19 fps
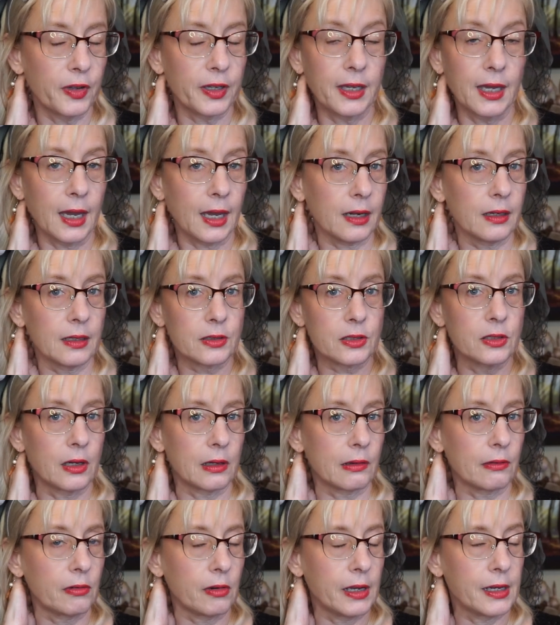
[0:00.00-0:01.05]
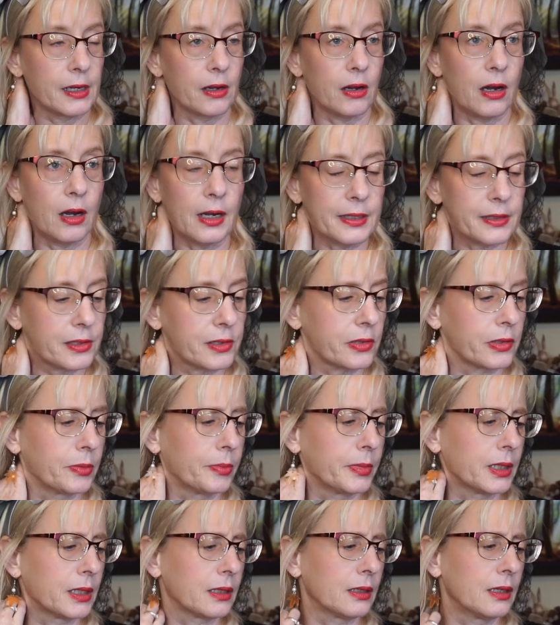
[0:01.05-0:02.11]
Again, it's not a red hot
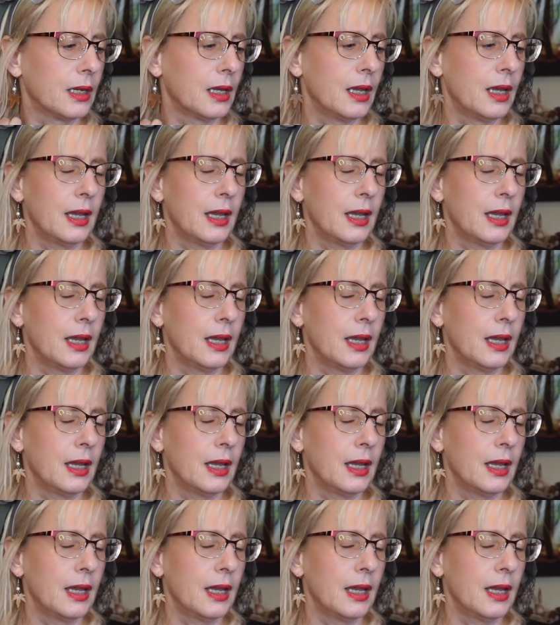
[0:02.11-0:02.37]
cinnamon.